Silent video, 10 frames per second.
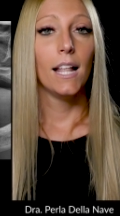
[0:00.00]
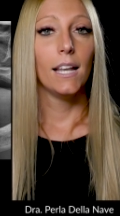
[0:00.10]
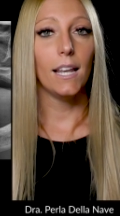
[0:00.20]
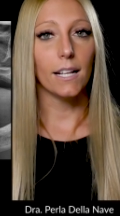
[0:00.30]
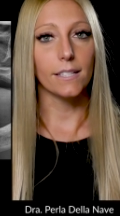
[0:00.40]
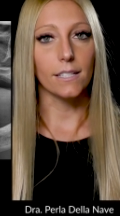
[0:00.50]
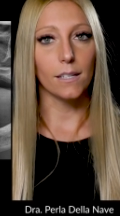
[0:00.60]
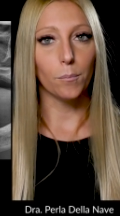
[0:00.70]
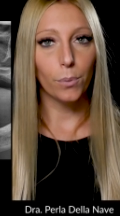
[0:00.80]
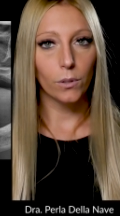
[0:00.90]
Last
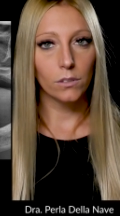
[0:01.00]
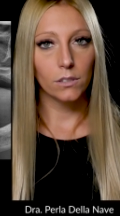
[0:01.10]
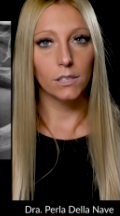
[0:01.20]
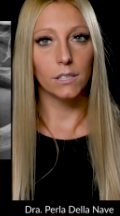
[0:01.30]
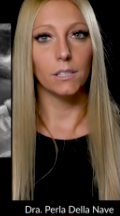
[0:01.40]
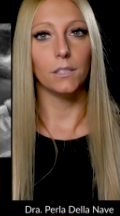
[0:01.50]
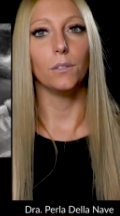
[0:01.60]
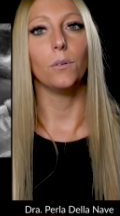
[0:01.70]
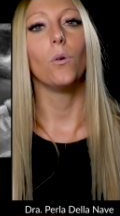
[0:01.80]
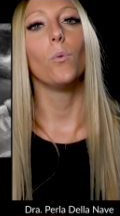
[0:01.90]
example,
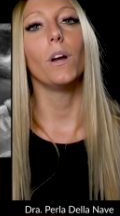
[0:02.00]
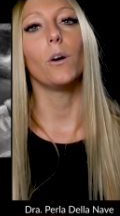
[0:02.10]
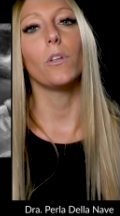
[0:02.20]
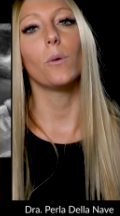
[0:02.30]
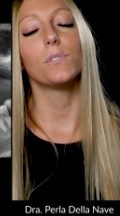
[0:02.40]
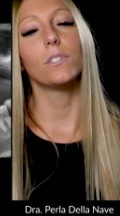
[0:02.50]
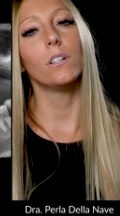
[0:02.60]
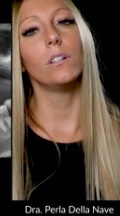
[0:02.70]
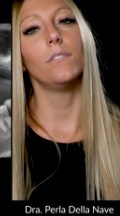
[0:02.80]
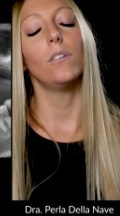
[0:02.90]
where we
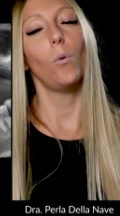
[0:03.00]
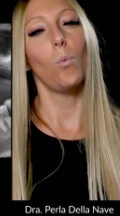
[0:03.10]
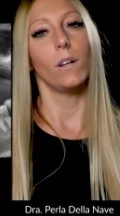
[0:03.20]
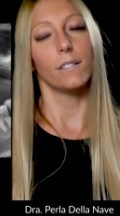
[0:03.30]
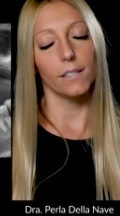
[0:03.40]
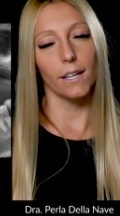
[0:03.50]
observe once